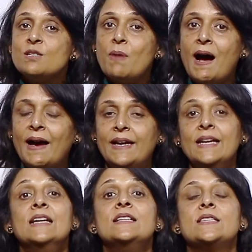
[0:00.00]
by
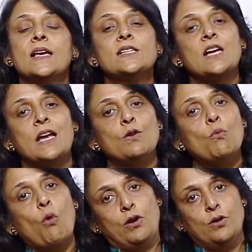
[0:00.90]
such kind of
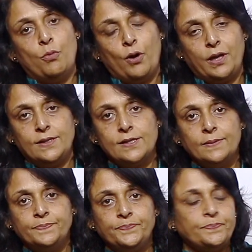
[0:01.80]
water bodies.
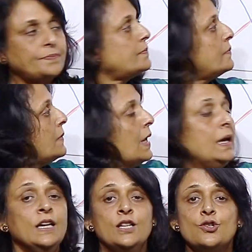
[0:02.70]

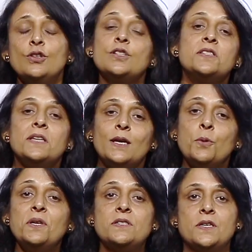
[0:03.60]
So the
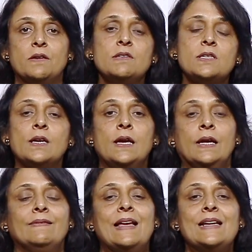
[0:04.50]
sequence is,
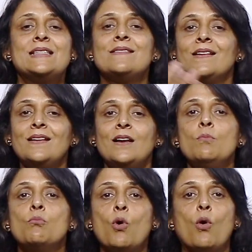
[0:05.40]
there is little
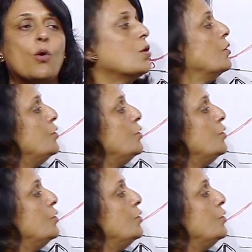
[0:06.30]
more